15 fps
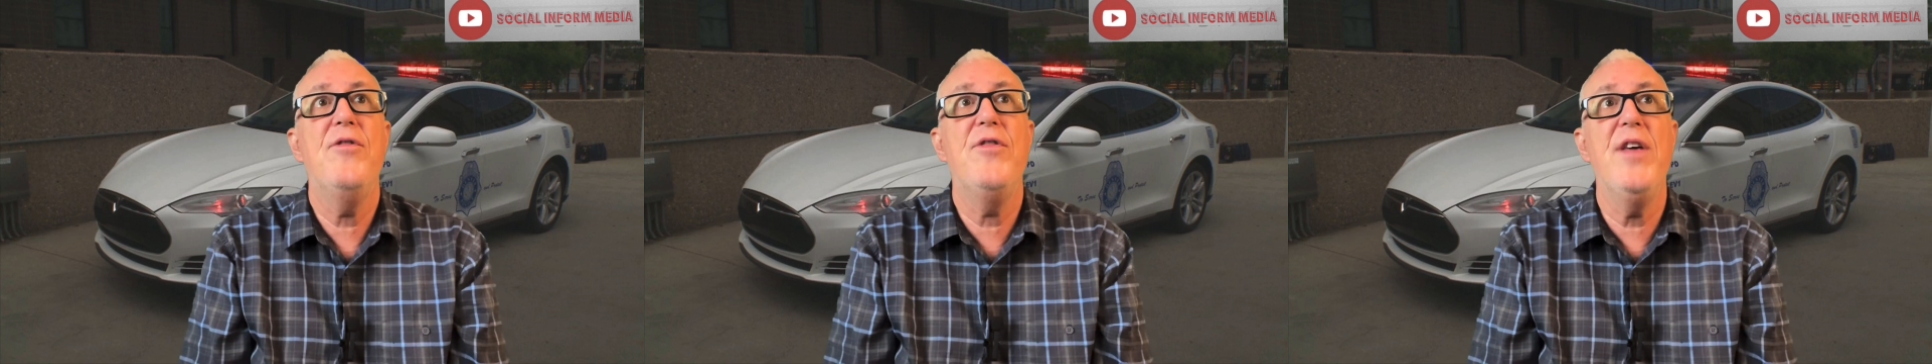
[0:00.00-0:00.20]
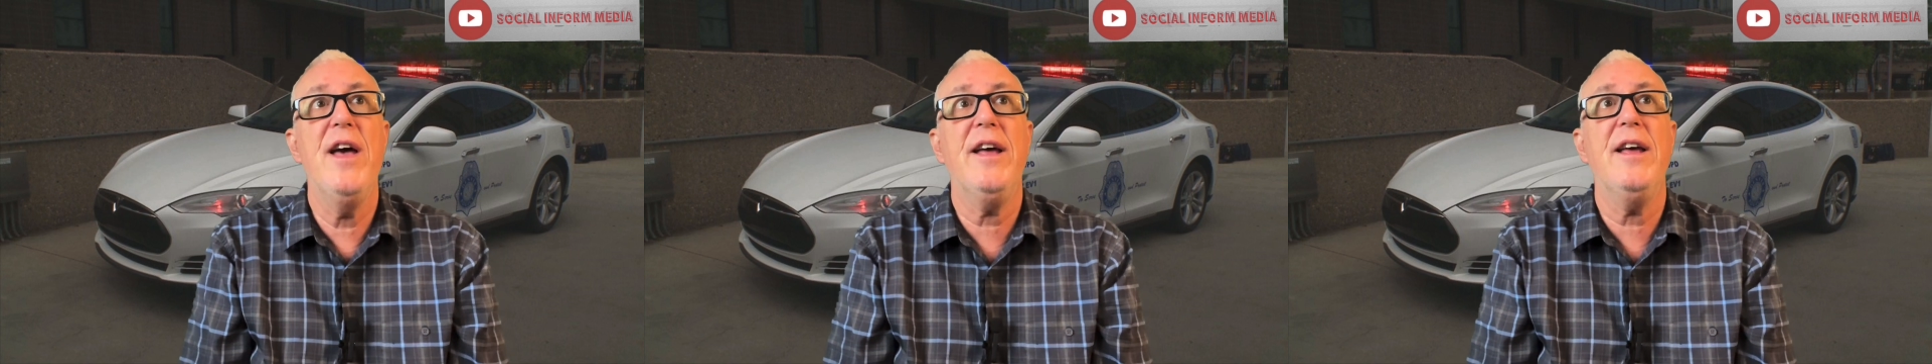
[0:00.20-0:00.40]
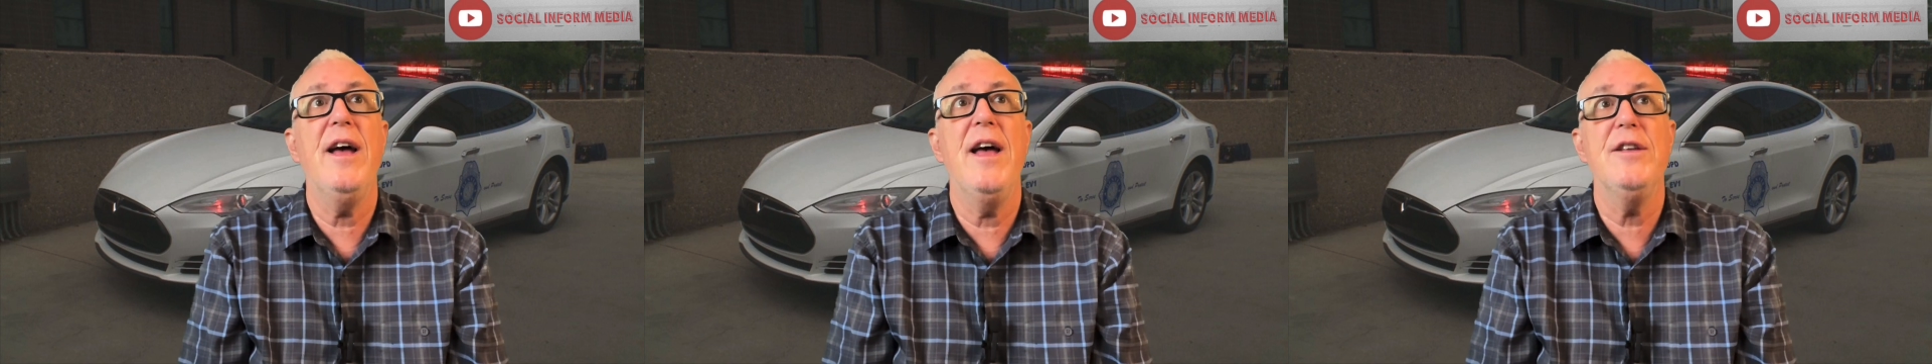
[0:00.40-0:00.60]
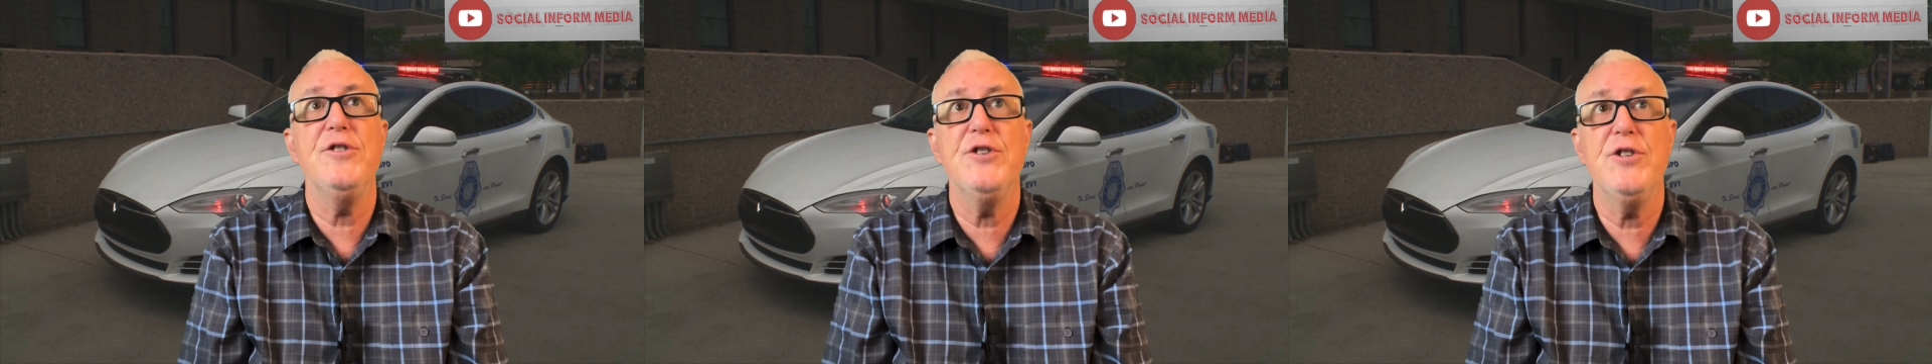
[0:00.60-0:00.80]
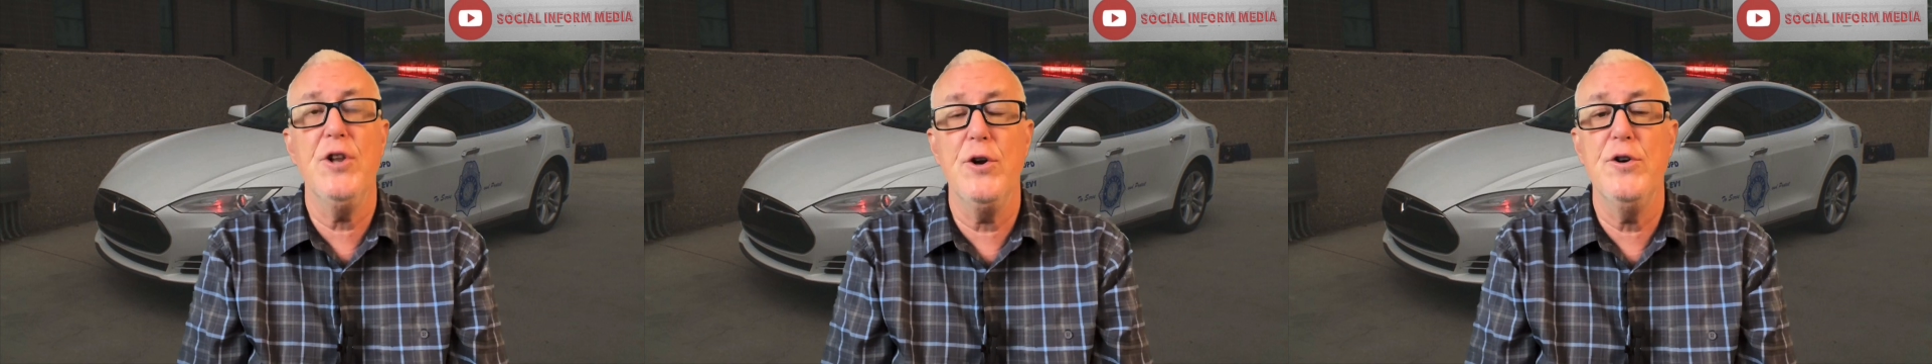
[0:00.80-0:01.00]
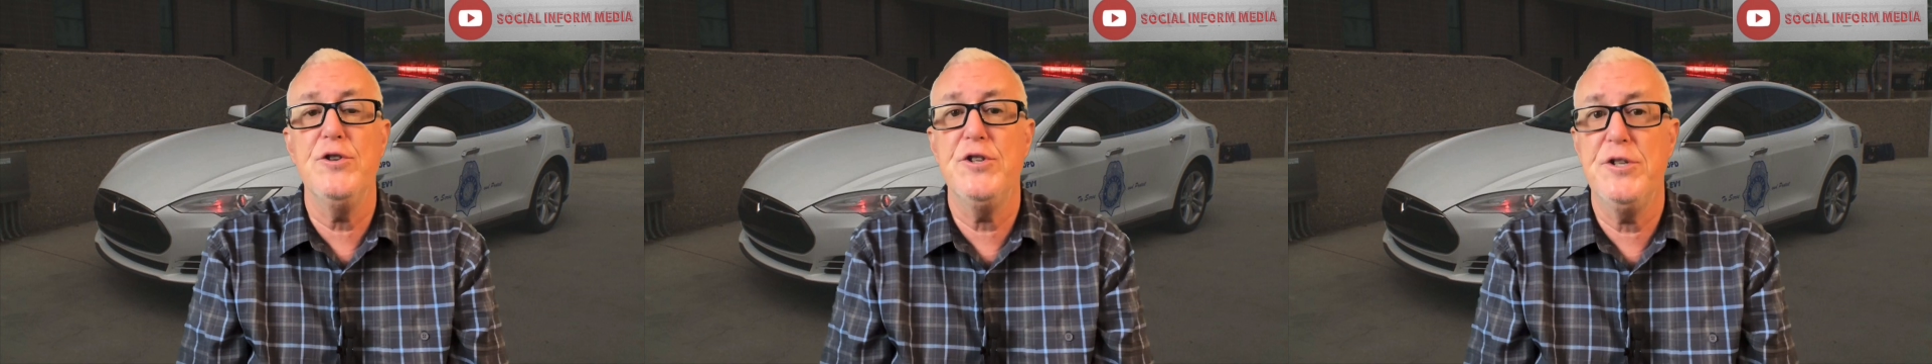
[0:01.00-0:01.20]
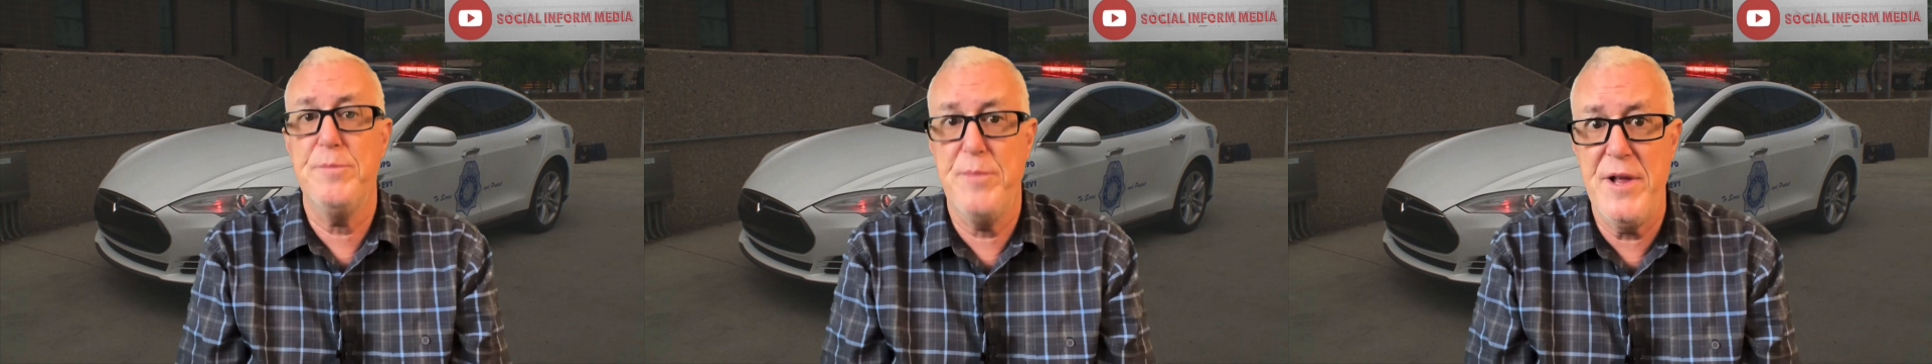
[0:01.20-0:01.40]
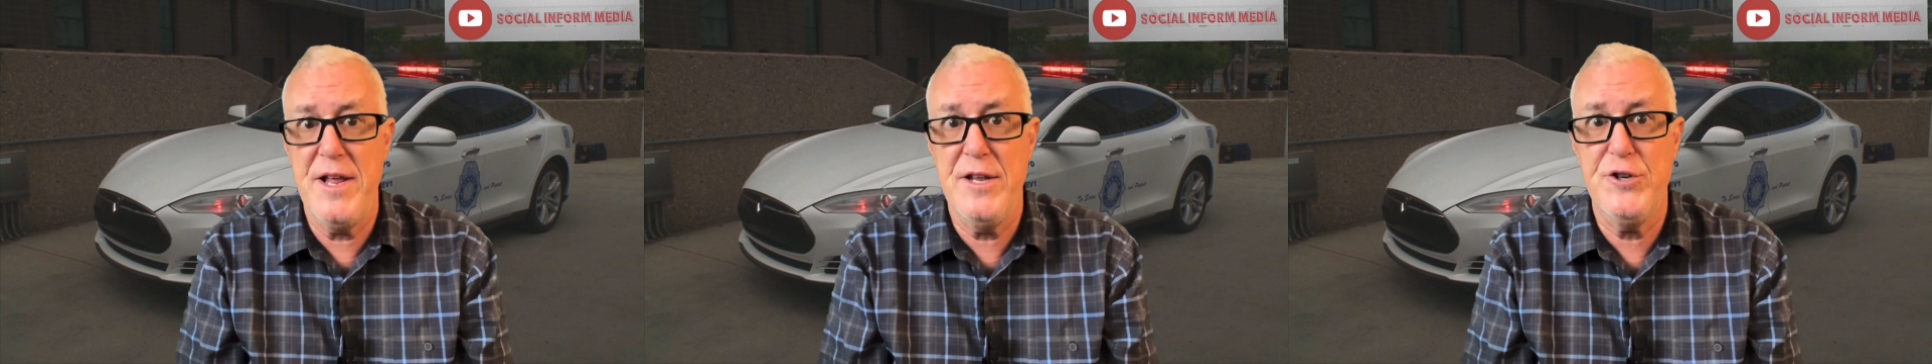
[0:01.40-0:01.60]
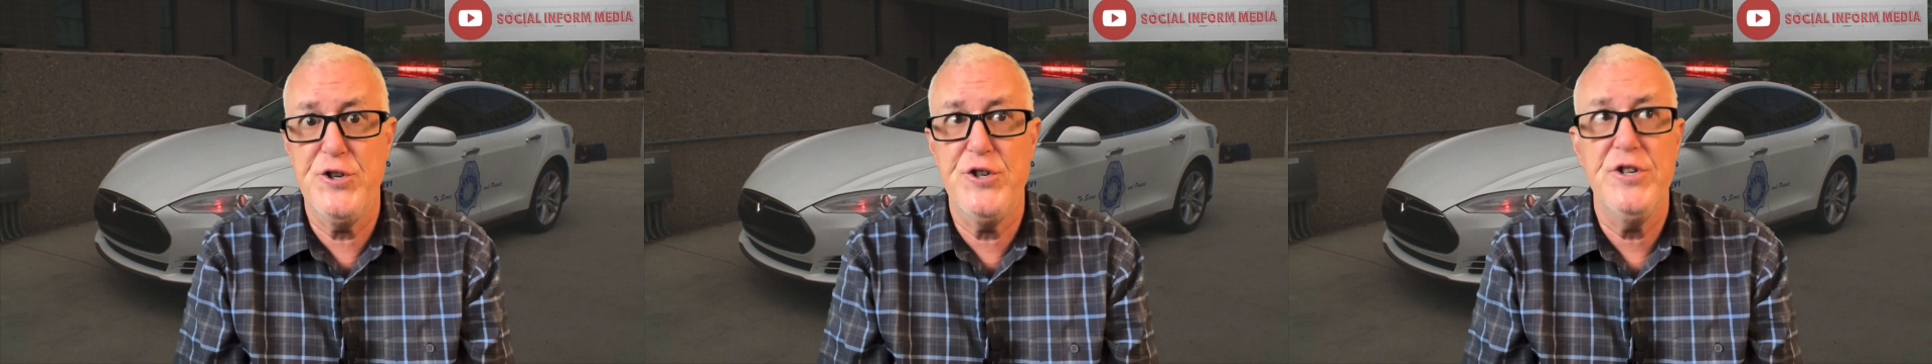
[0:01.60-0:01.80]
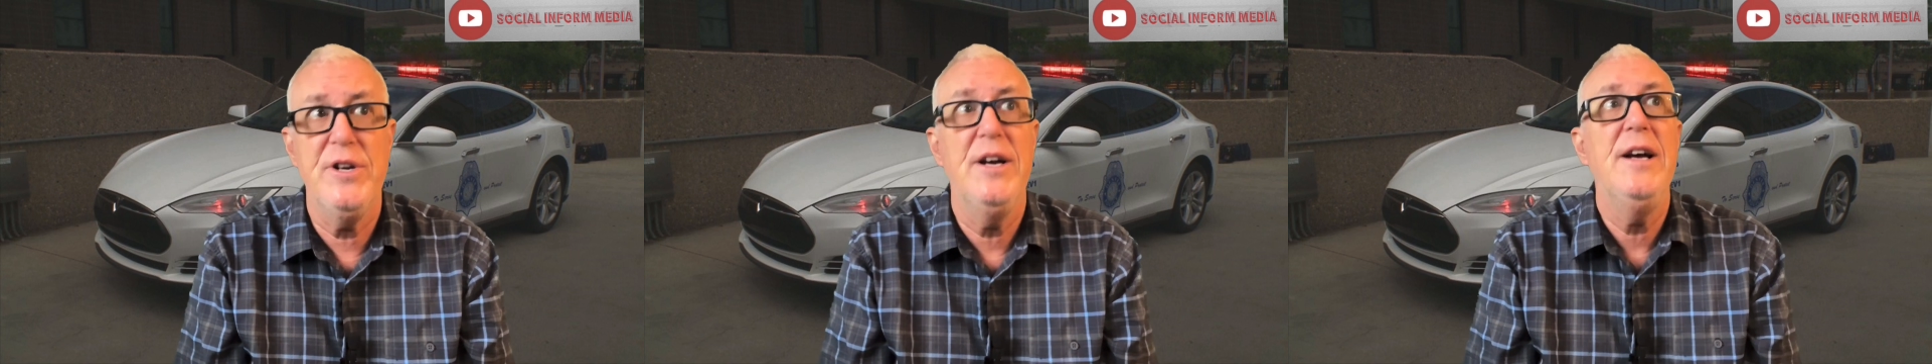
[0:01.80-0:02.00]
thick and slurred
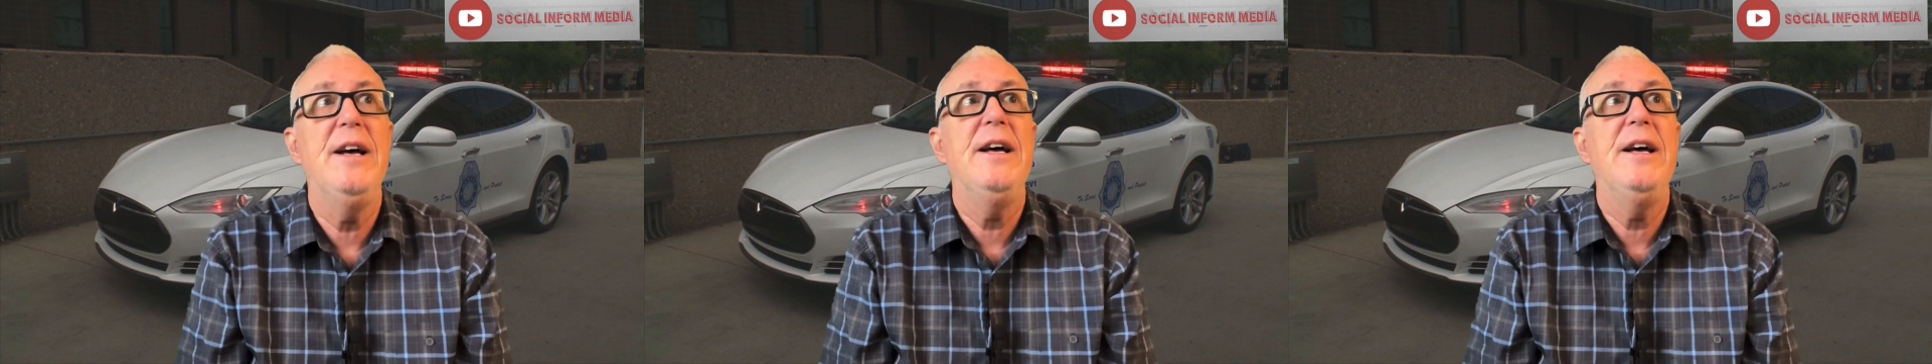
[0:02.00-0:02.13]
speech,